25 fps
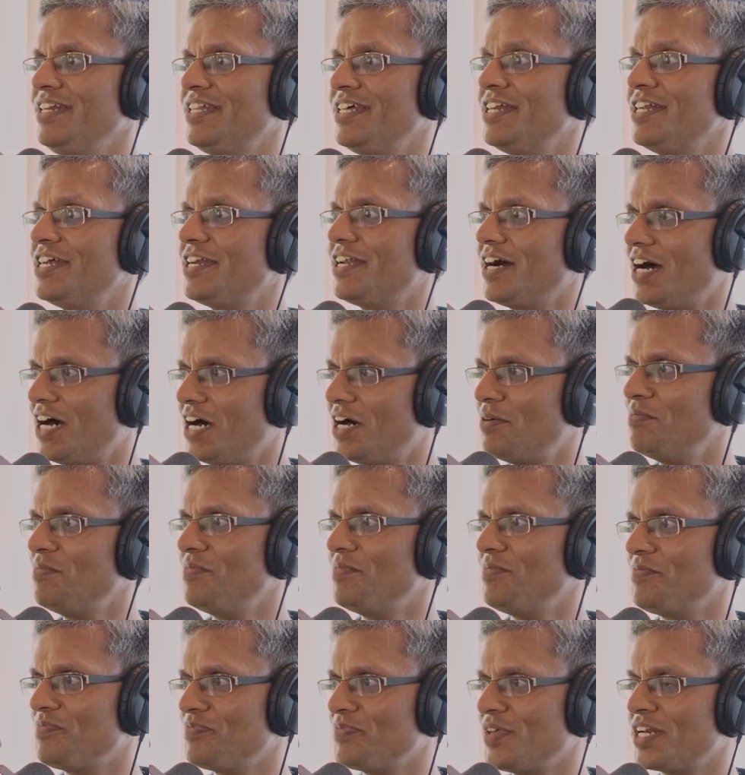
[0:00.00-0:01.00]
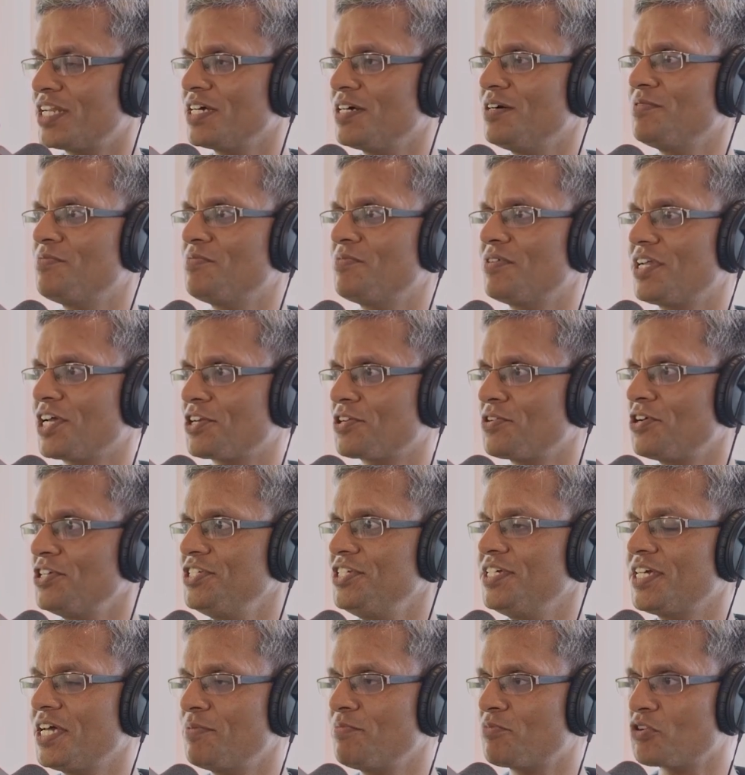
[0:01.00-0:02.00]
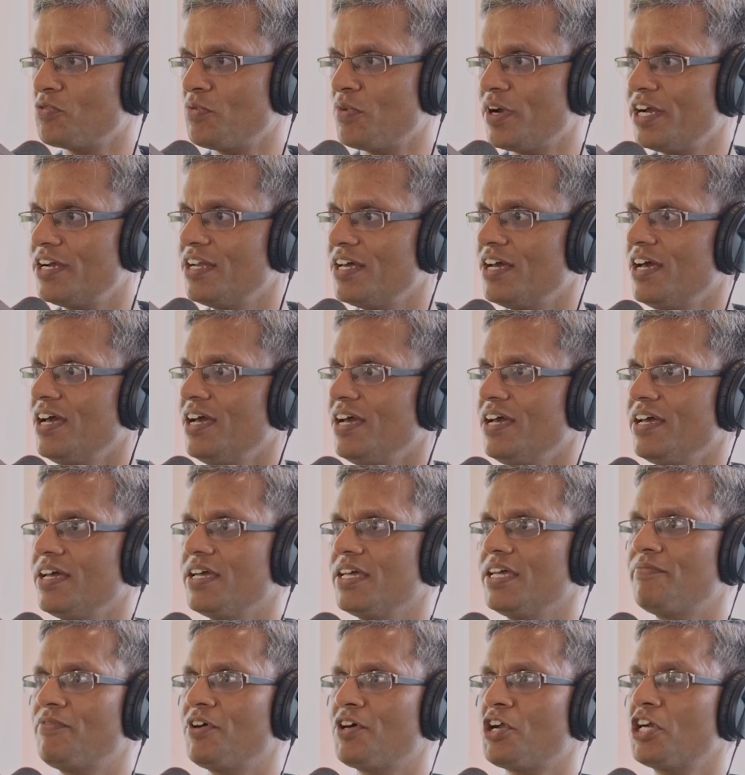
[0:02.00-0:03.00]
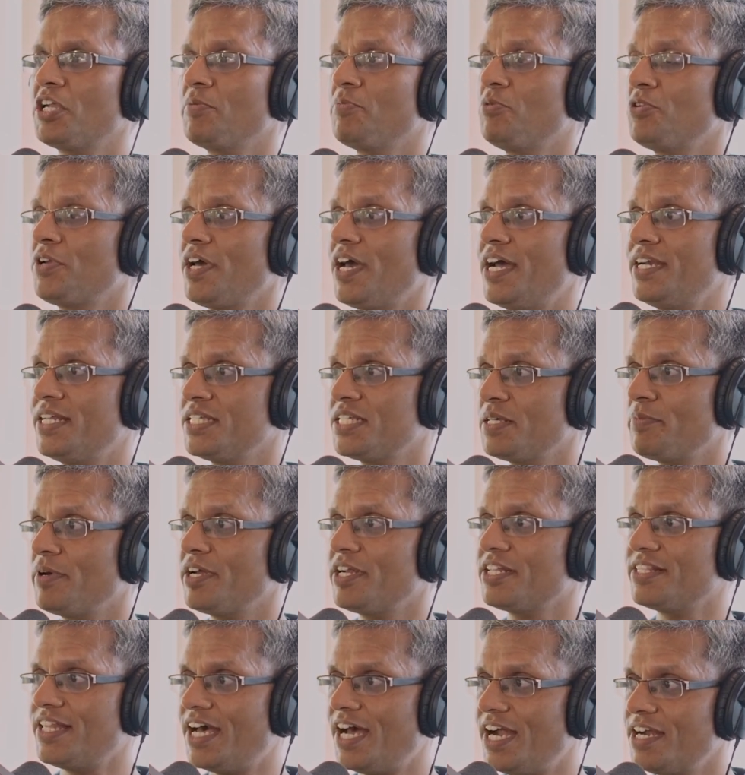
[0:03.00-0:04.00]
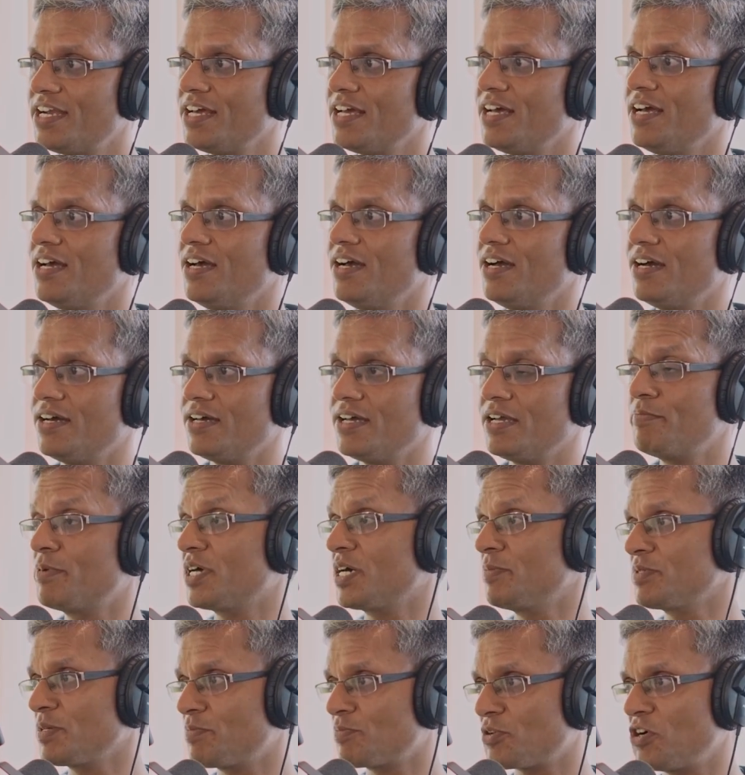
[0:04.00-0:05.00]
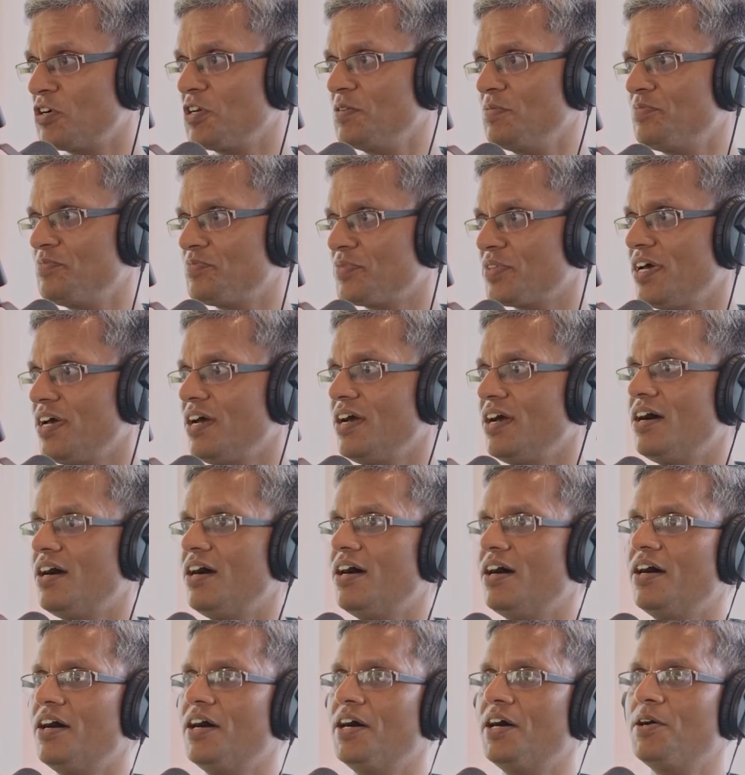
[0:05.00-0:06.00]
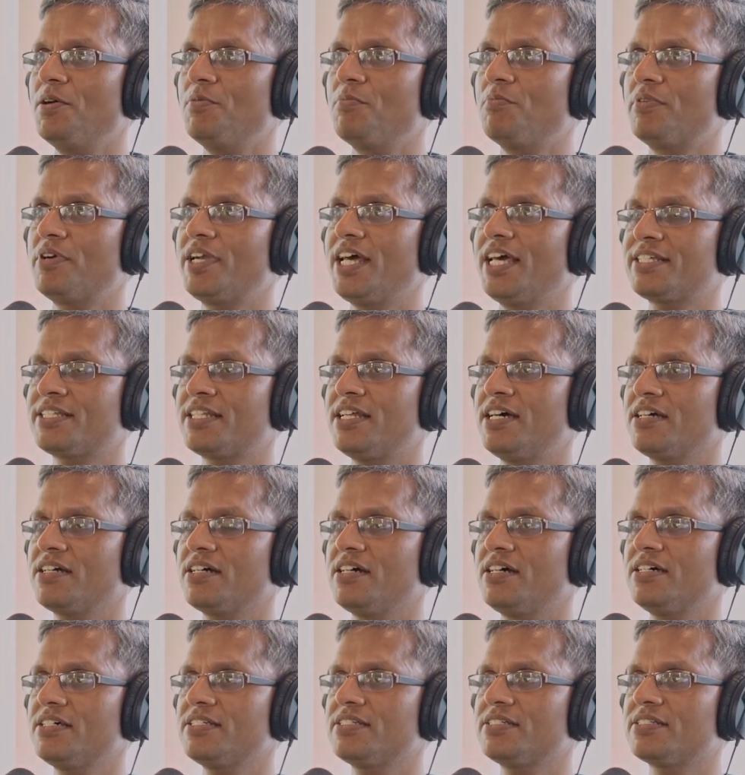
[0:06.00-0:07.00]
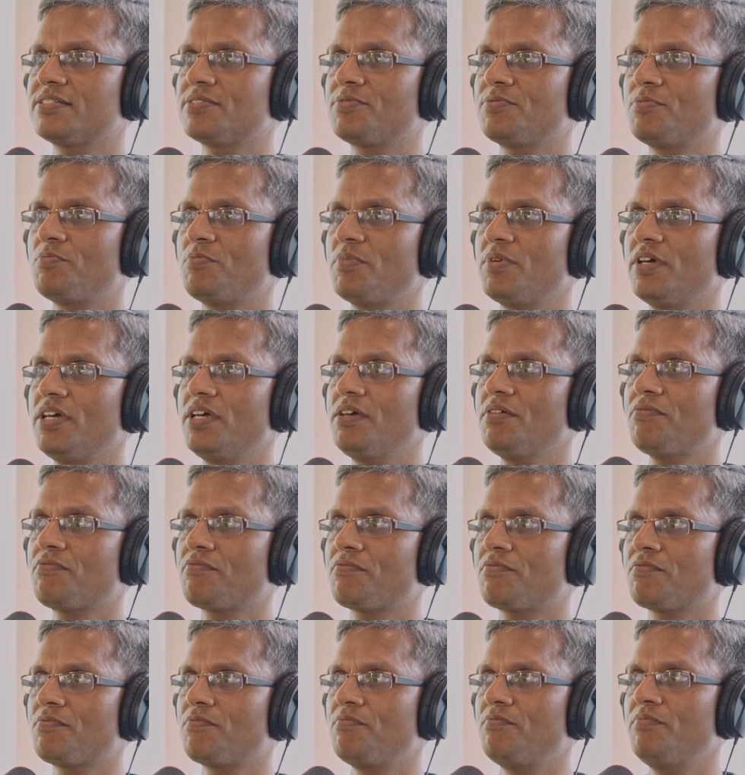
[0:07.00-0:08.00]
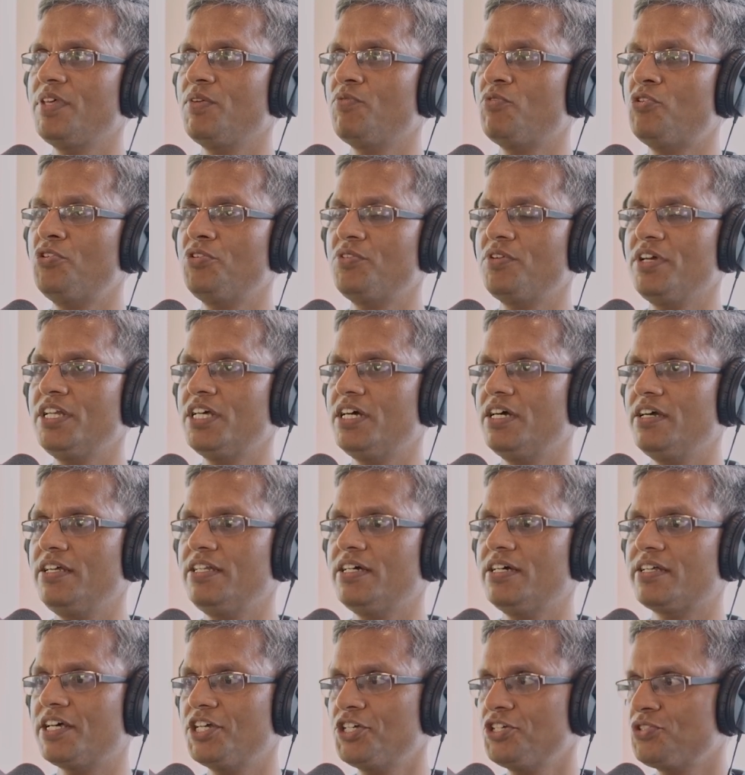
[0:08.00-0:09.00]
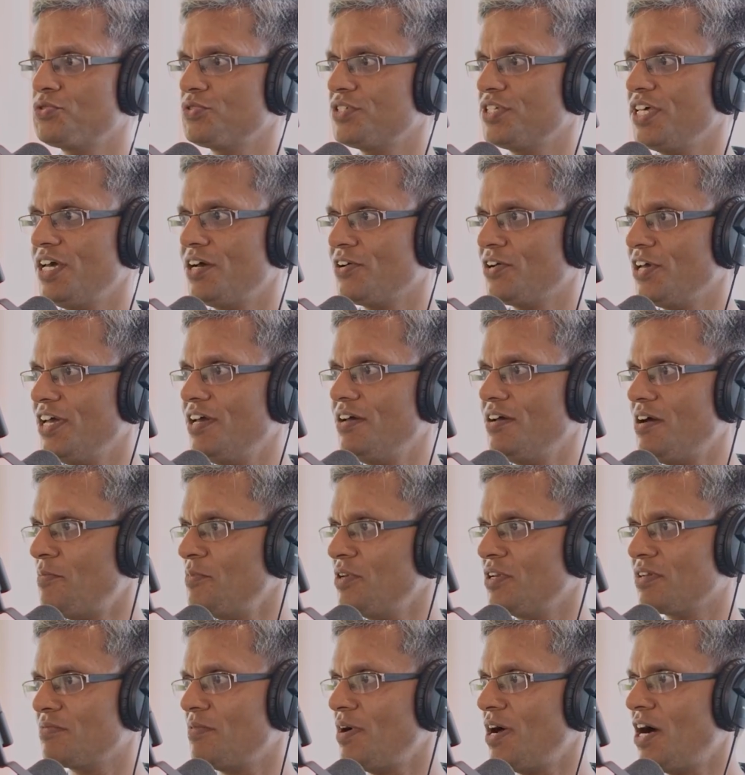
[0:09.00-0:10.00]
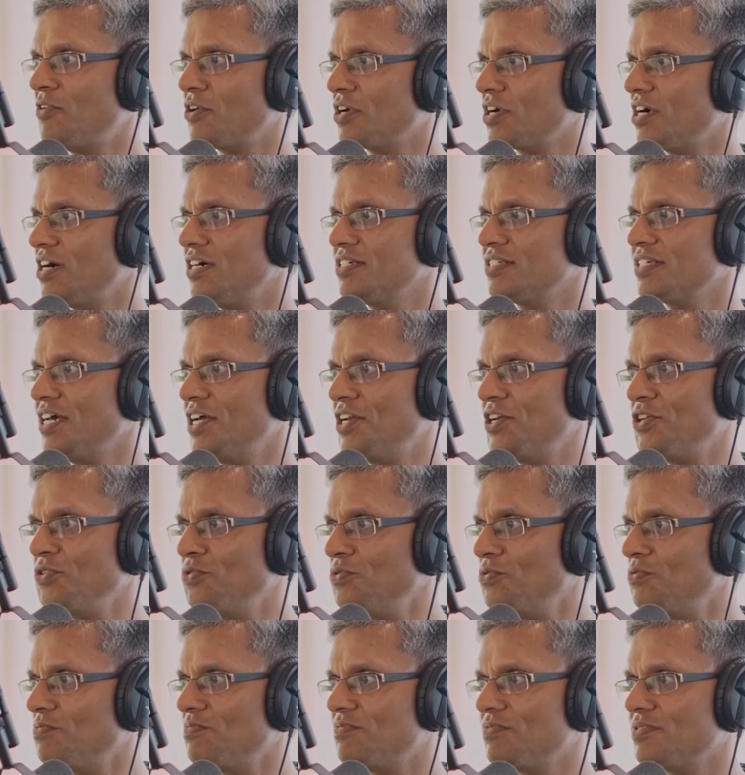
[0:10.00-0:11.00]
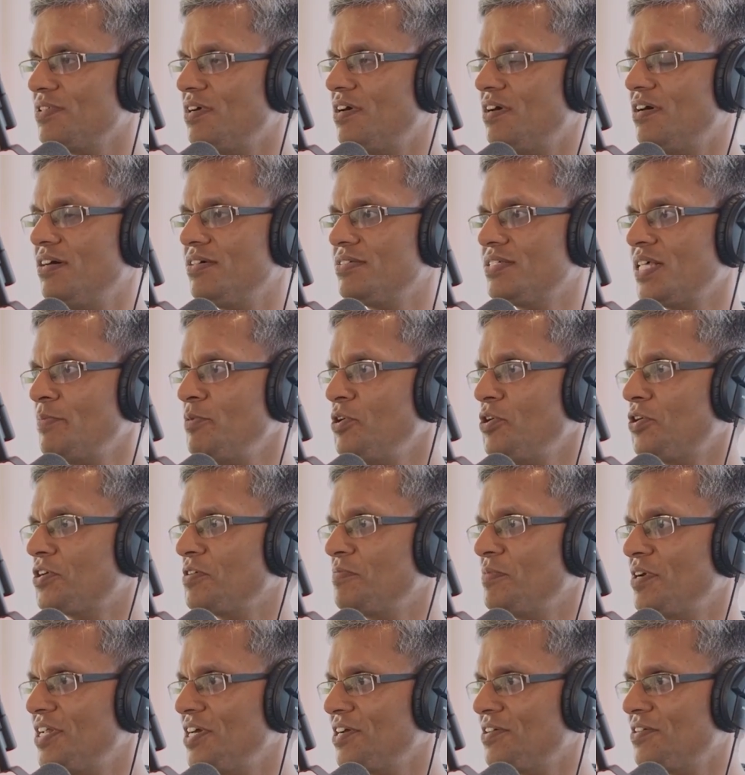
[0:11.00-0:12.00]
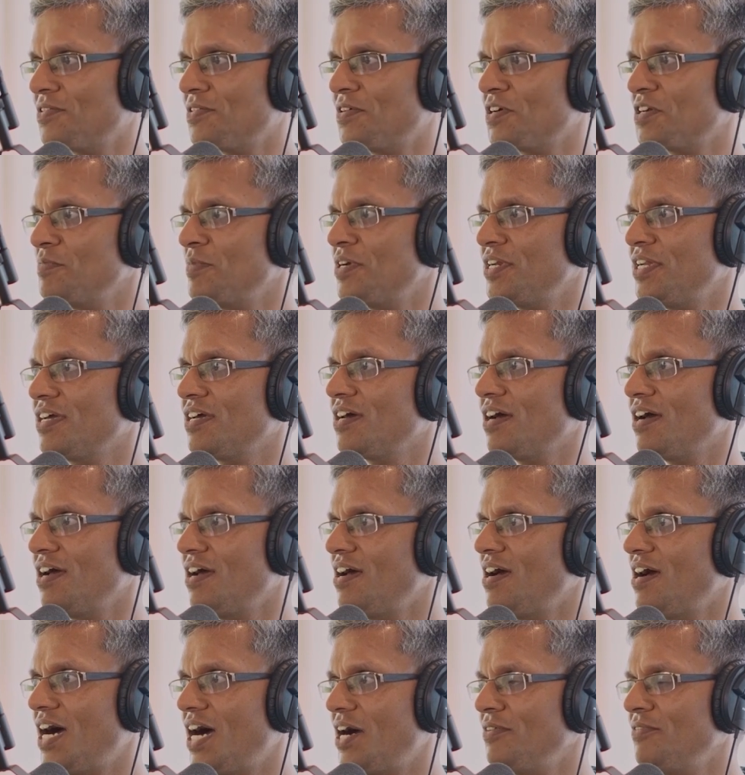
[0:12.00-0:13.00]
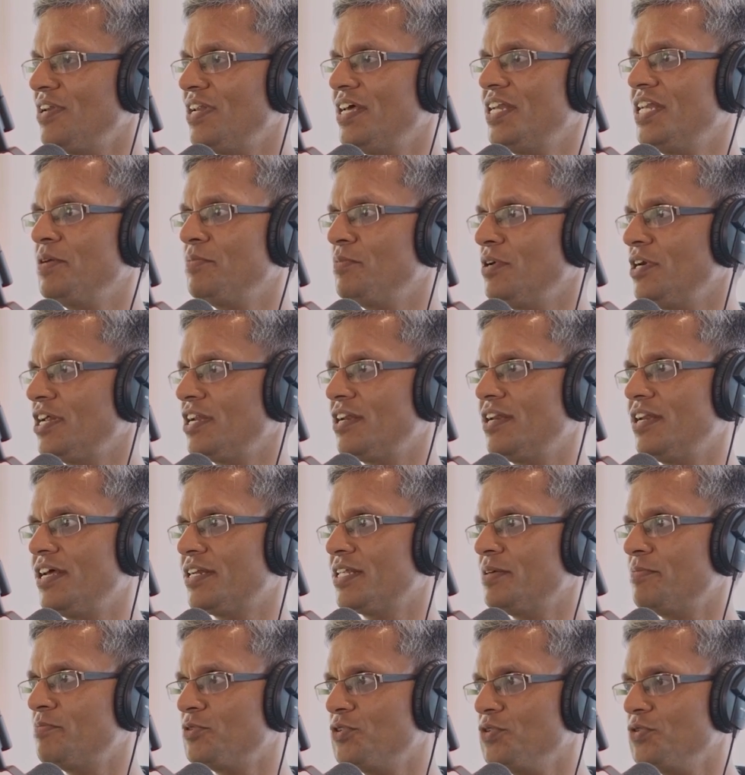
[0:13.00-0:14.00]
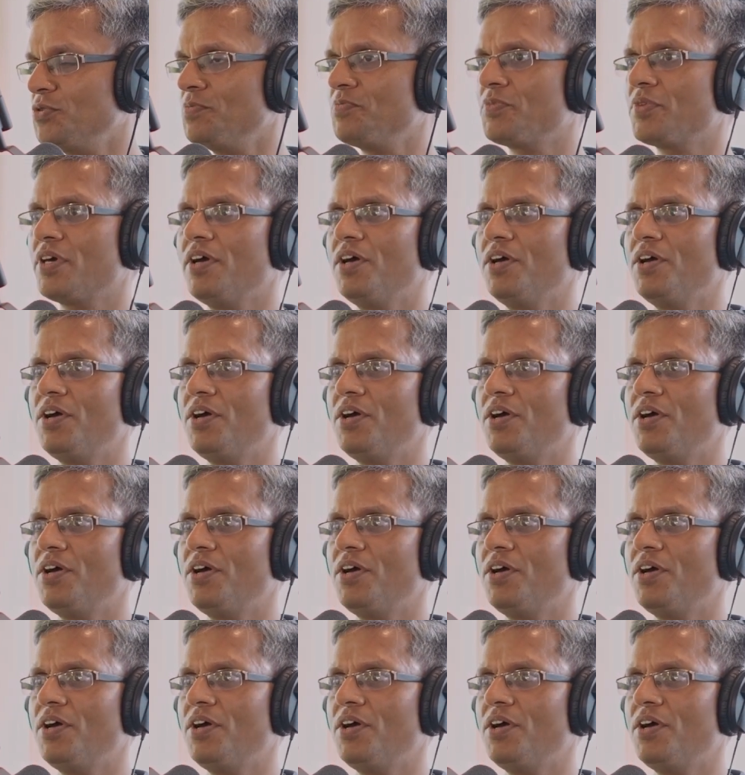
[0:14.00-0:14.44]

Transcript: intended harm that a technology can provide, if you're not able to anticipate that, it becomes a problem. Uh, Tesla cars, if they want in a, in a rush to say, okay, I mean, our cars can do uh, semi-automatic or automatic, I will enable it and let them do.